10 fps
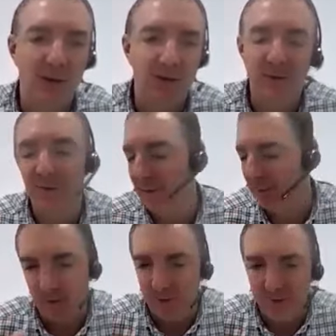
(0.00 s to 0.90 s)
And,
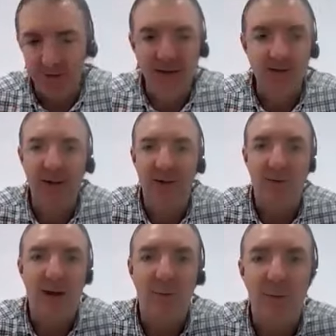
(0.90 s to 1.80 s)
you know, the detail of
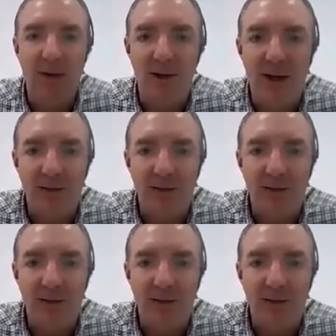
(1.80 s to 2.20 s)
that we could get